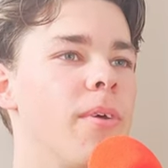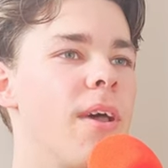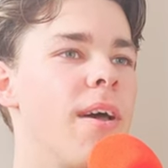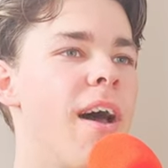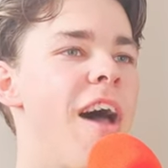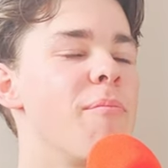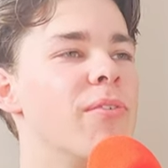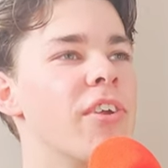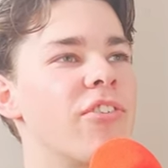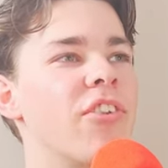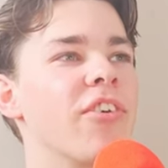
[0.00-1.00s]
Yeah. I've been
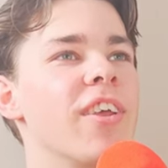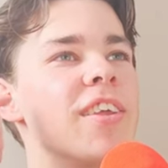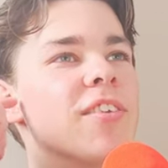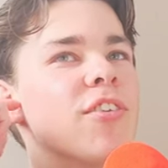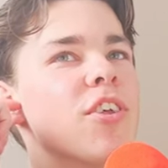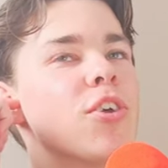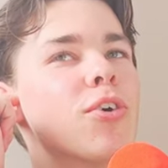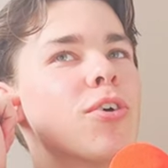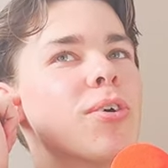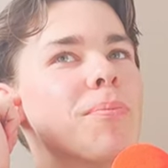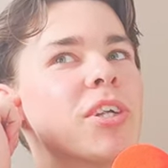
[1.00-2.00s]
recently,
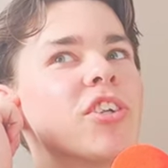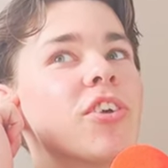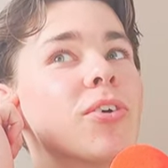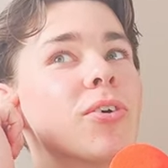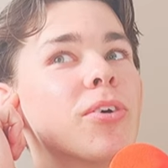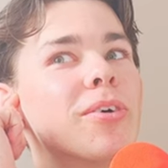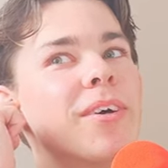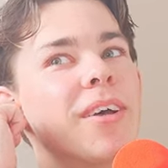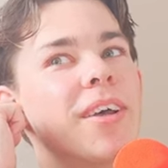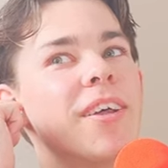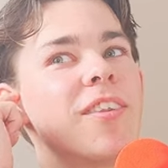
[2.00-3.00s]
much to your
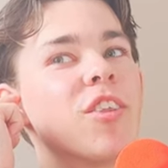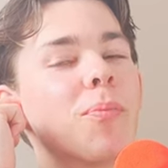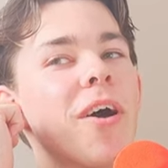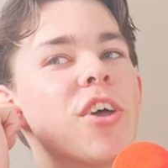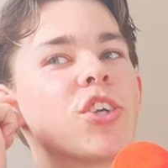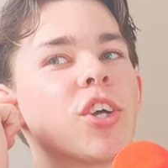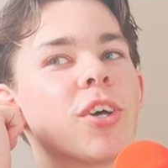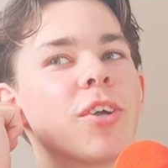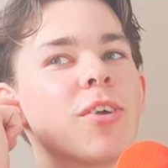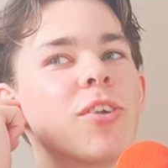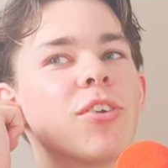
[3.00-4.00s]
displeasure,
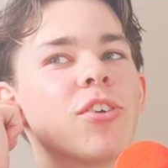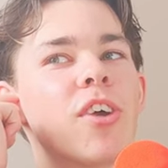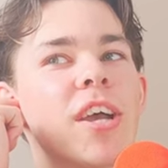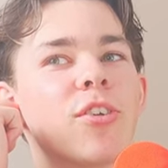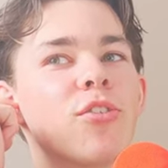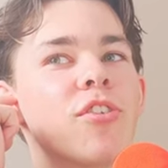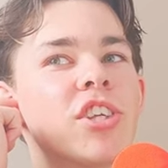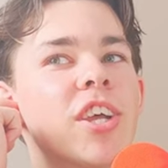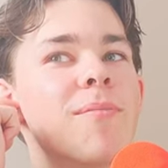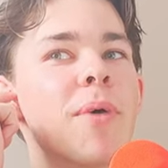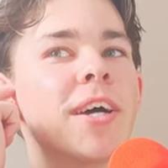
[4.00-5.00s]
trying to
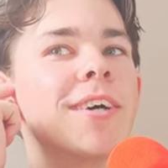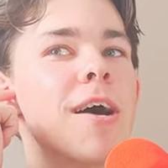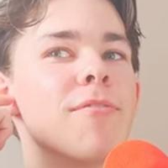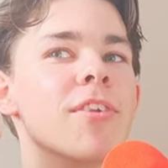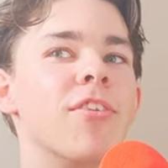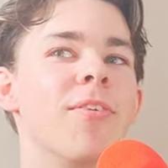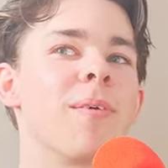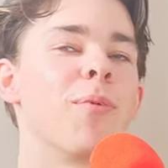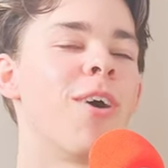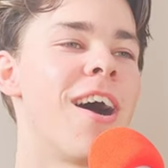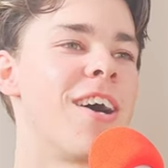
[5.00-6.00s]
reshape my laugh into something
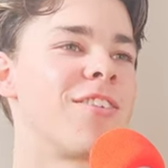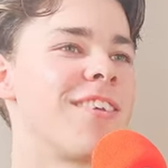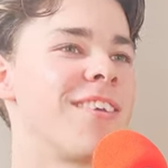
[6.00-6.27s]
more hearty.